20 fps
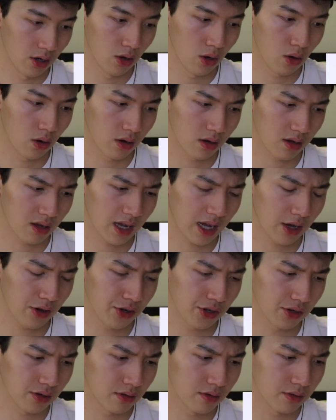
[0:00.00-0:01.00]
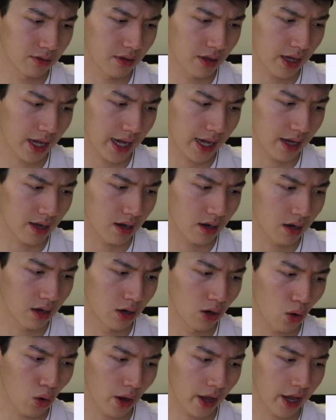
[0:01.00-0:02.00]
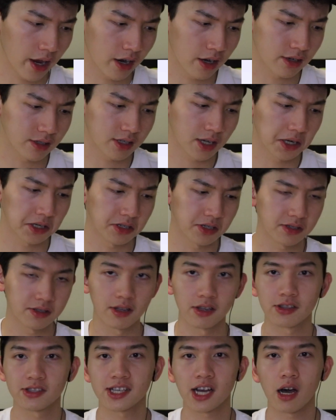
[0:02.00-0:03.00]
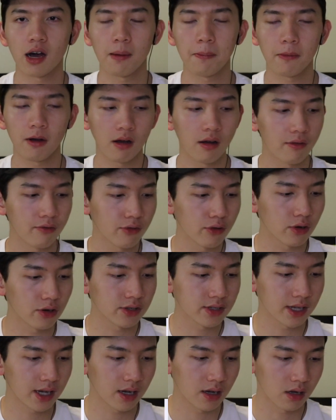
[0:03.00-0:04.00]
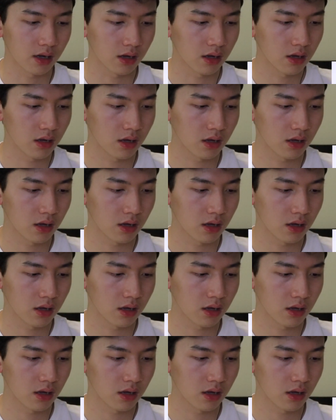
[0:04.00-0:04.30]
no, how do you do that? No air touches the top of your tongue.